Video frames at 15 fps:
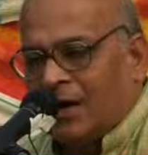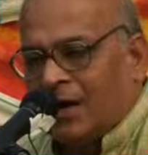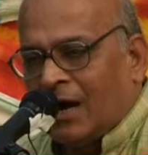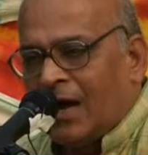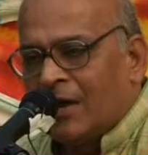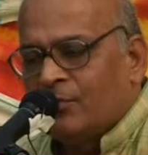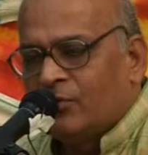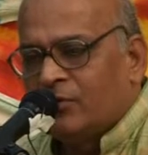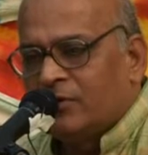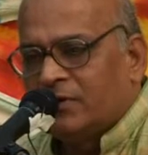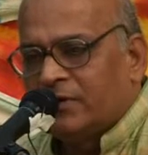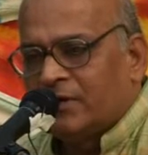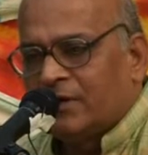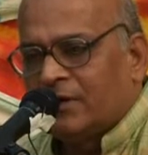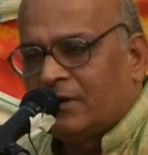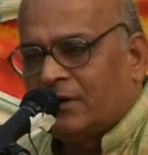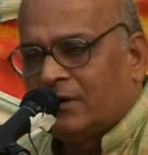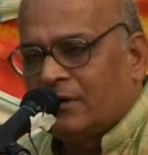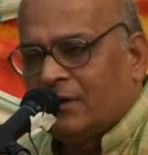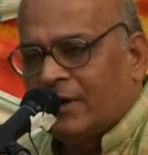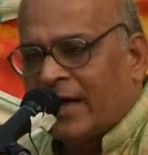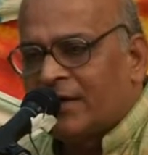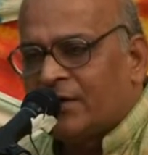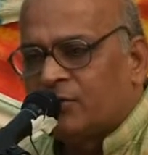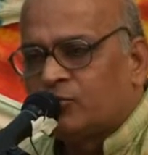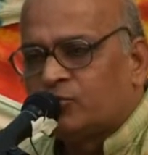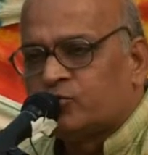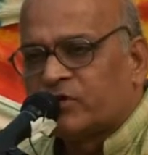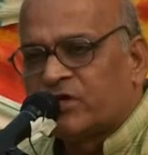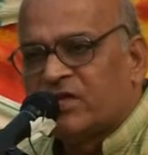I would like you
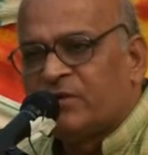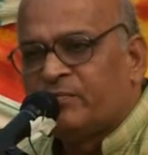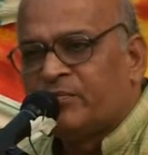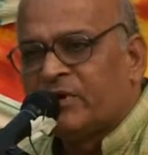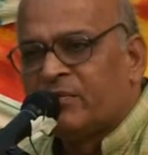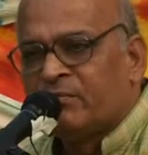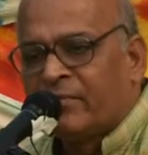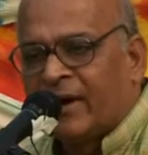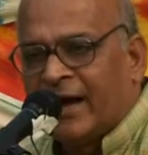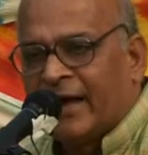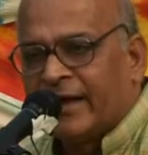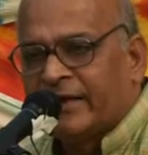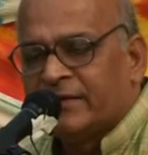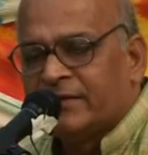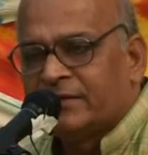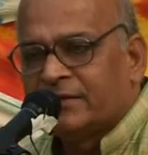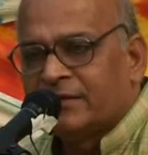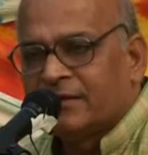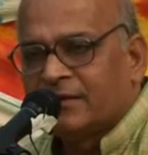to keep in mind